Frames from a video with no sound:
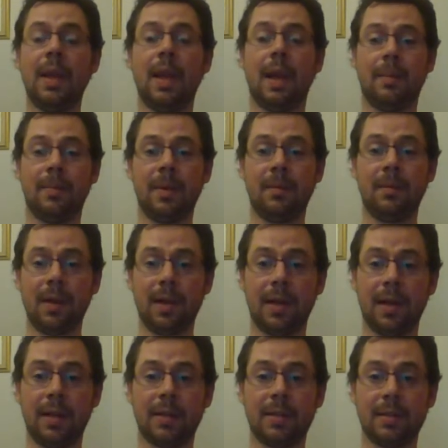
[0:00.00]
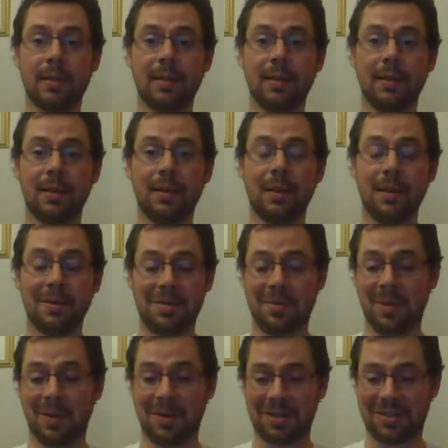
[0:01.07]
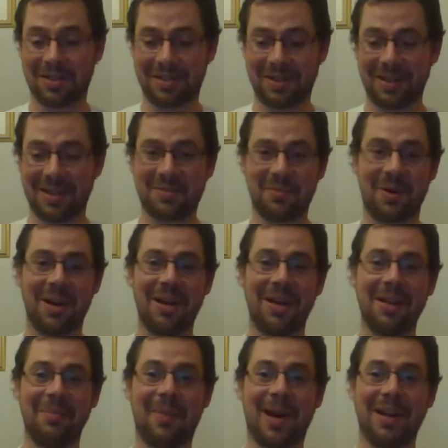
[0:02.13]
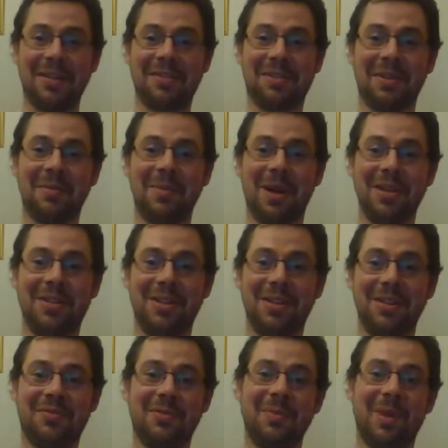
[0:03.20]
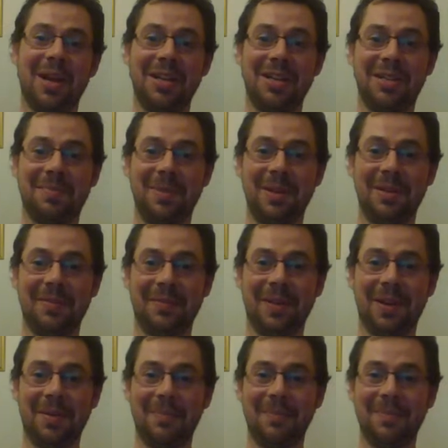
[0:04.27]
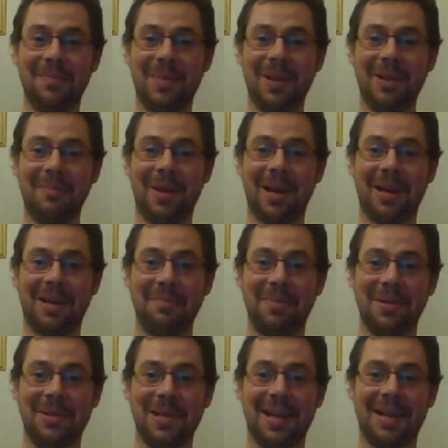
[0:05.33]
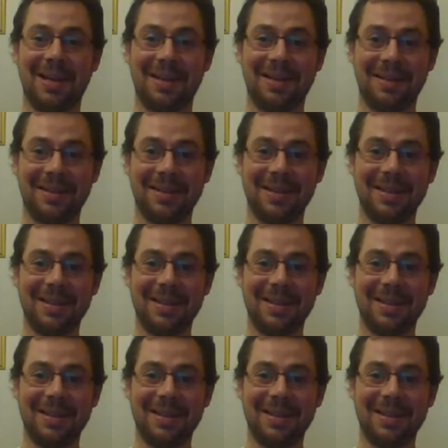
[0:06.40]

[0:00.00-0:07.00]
Yeah, it really is. To be honest, I think that's why I like the paddock so much. It just reminds me of being back in battalion.